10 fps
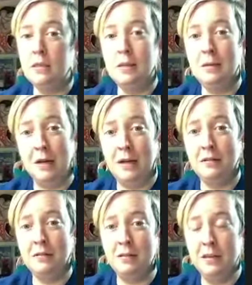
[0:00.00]
in
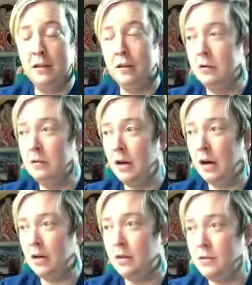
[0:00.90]
my loo
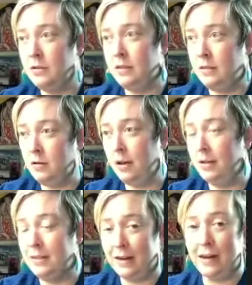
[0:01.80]
on our
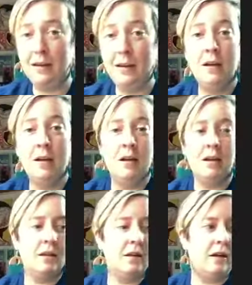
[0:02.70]
toilet tank.
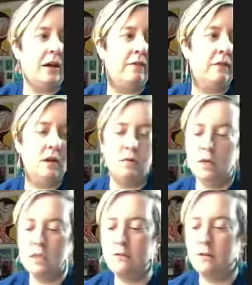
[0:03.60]
And then I have little
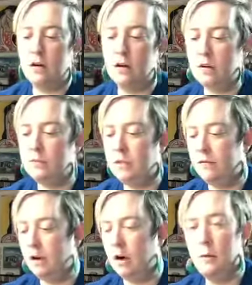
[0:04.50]
ones for
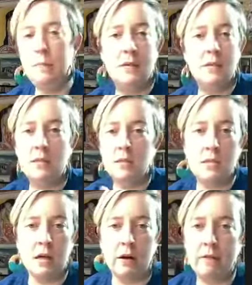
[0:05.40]
different art bins and
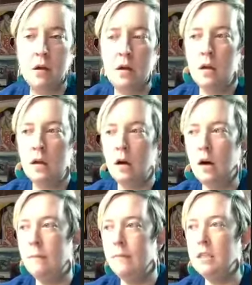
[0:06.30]
stuff.
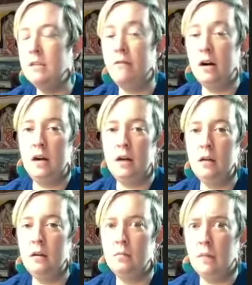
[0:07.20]
It's
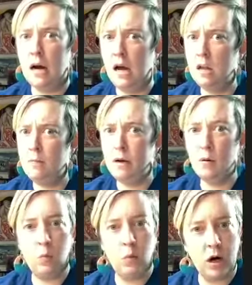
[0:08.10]
very mild, but it
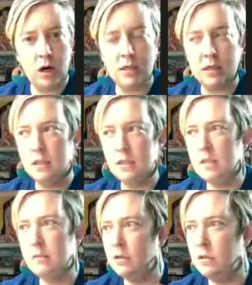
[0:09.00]
works and it
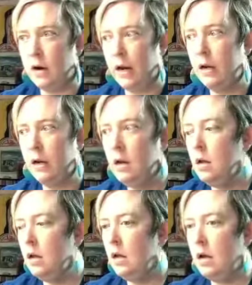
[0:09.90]
smells great.
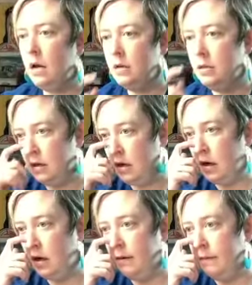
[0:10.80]
And
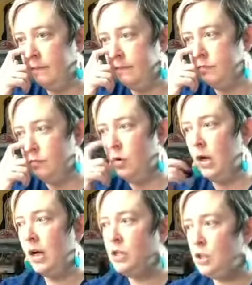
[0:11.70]
when
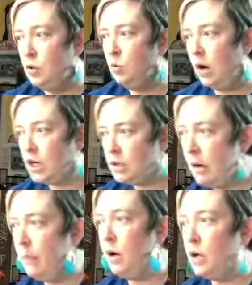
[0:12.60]
I do wash
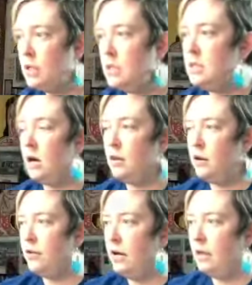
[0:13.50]
my brushes, the other
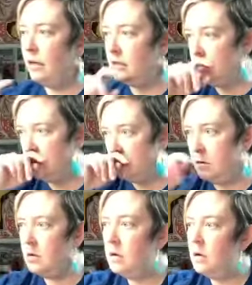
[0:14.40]
thing I like to
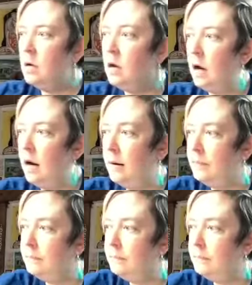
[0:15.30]
do, I